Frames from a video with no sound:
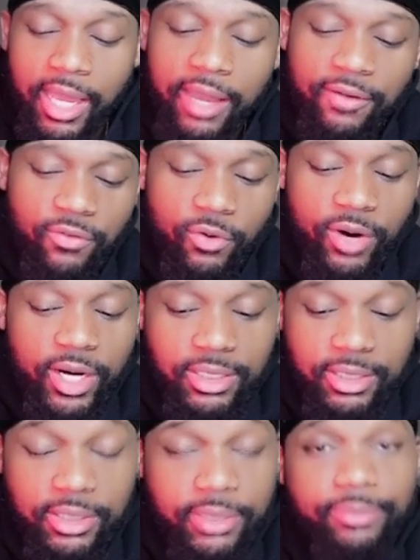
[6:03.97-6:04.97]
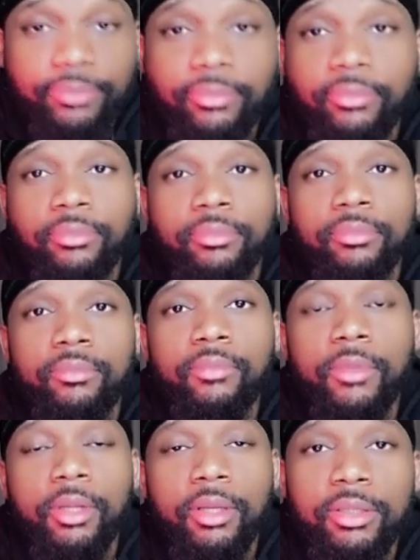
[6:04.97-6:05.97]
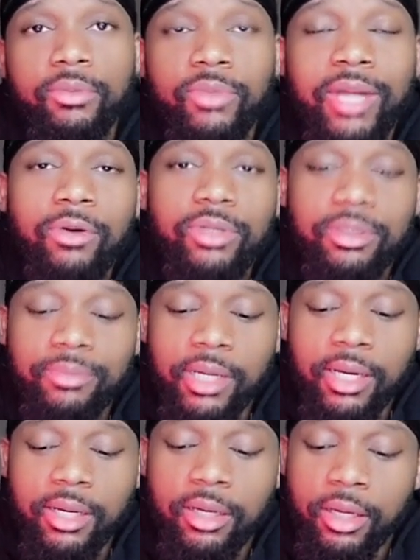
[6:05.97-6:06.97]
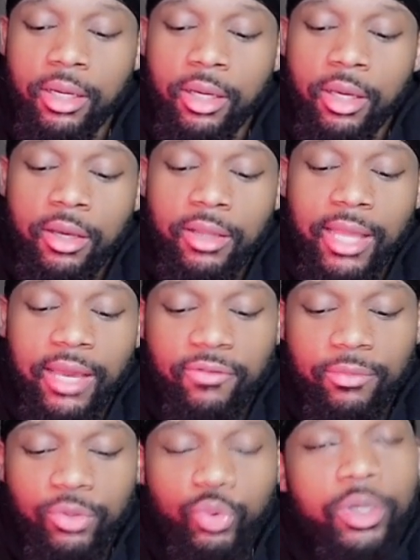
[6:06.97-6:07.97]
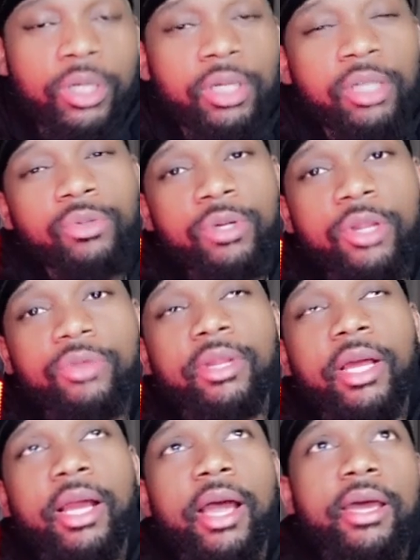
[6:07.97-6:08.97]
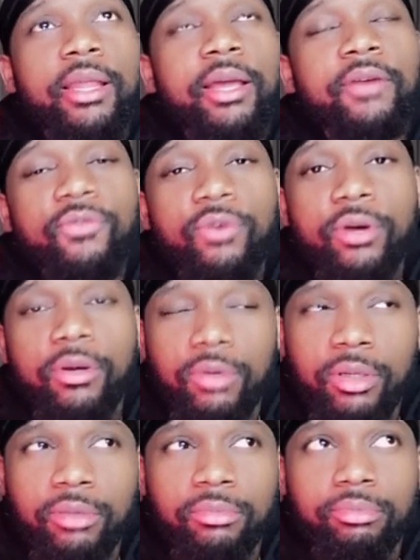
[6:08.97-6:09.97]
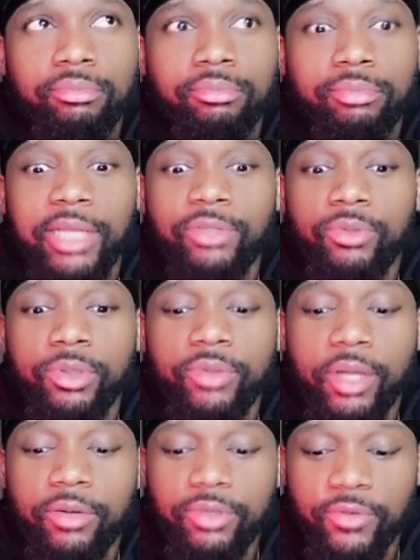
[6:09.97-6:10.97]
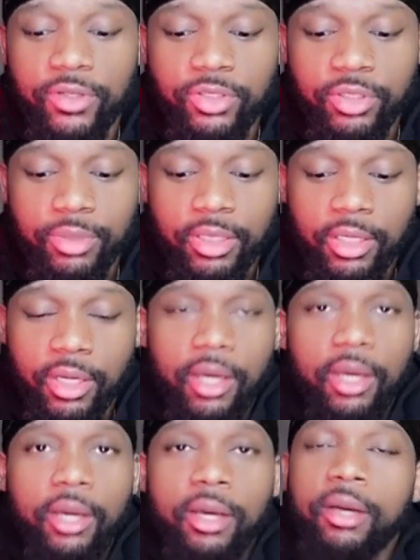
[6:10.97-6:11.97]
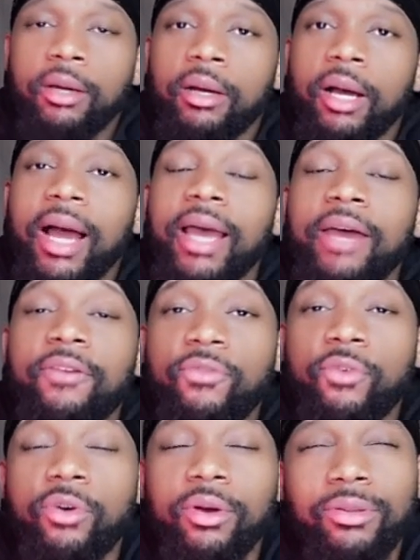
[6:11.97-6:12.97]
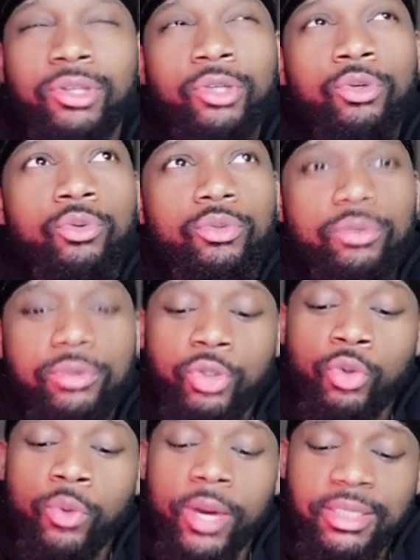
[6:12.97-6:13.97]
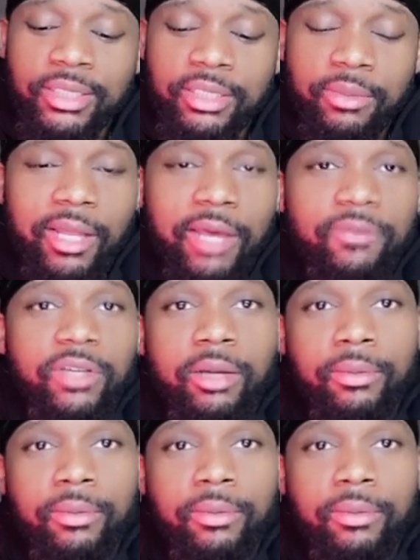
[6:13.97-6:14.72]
4 exes when I was in my, like, from 20 to 23. Like I had like 4, well, not 23. I was in a relationship, but I have two exes in my lifetime